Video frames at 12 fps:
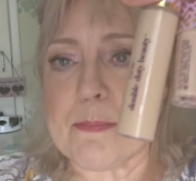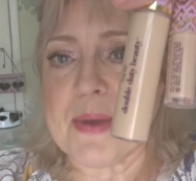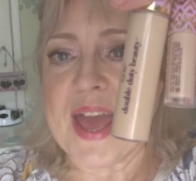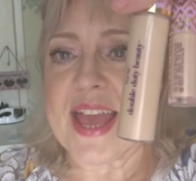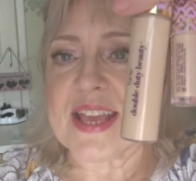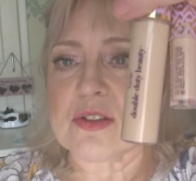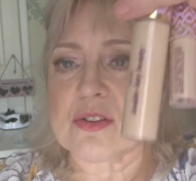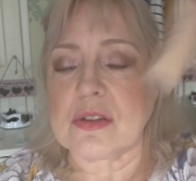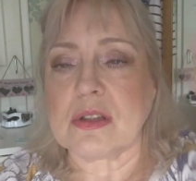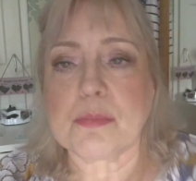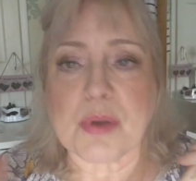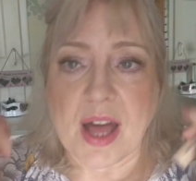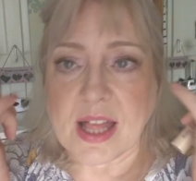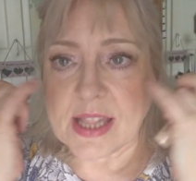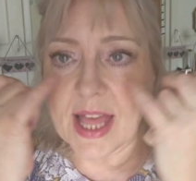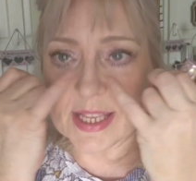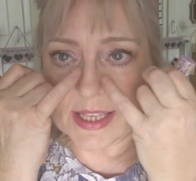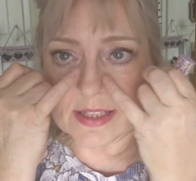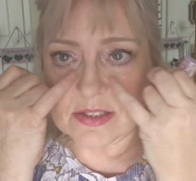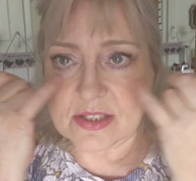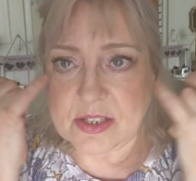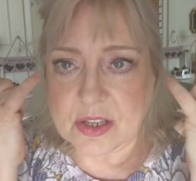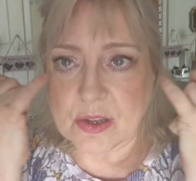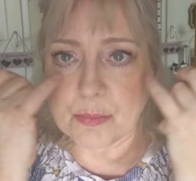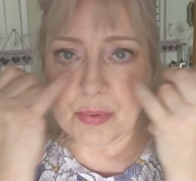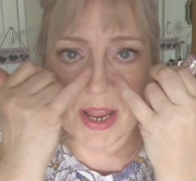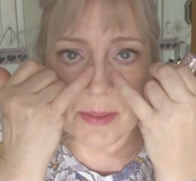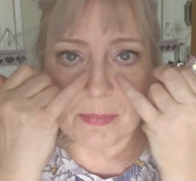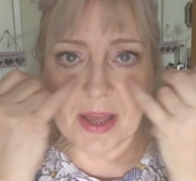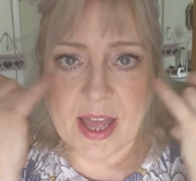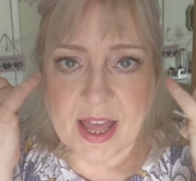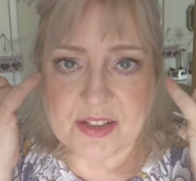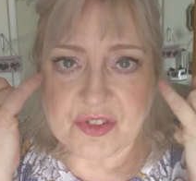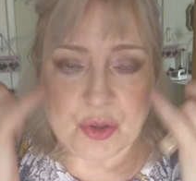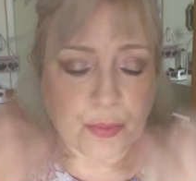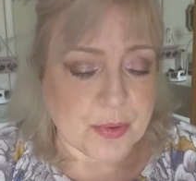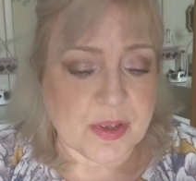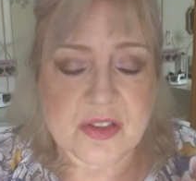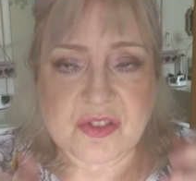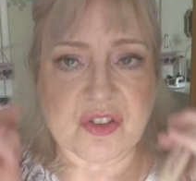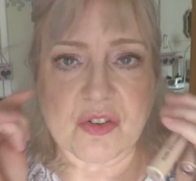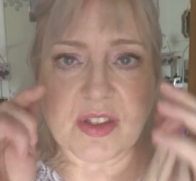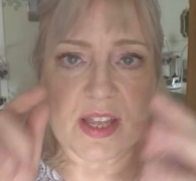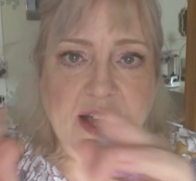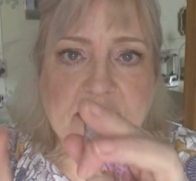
pale, but I like it to brighten my eyes up. Sorry, I